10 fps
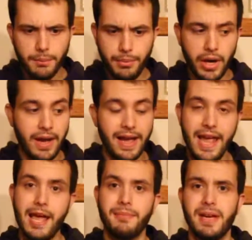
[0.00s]
but I
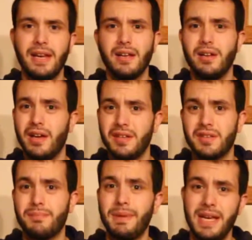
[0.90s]
am getting a
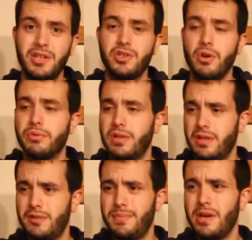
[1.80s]
nice peach note to
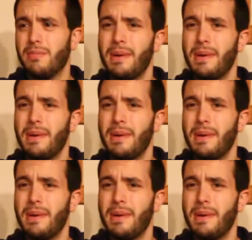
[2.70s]
this beer,